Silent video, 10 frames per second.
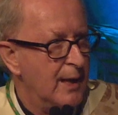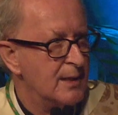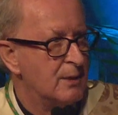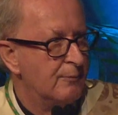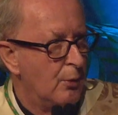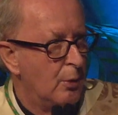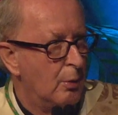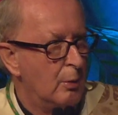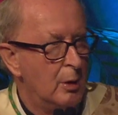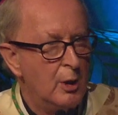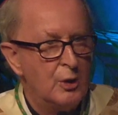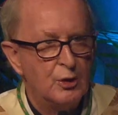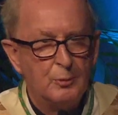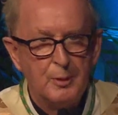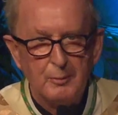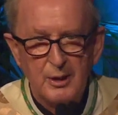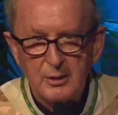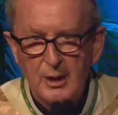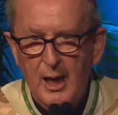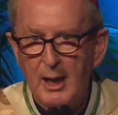place of all, to be
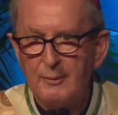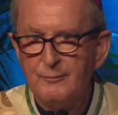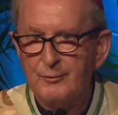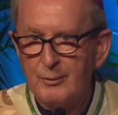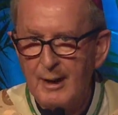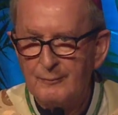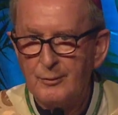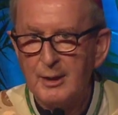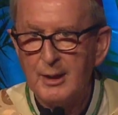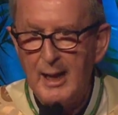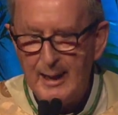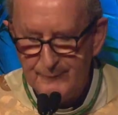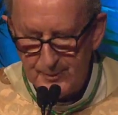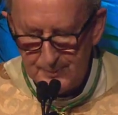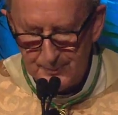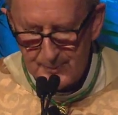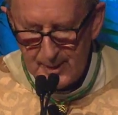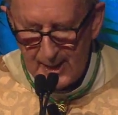with God forever in heaven.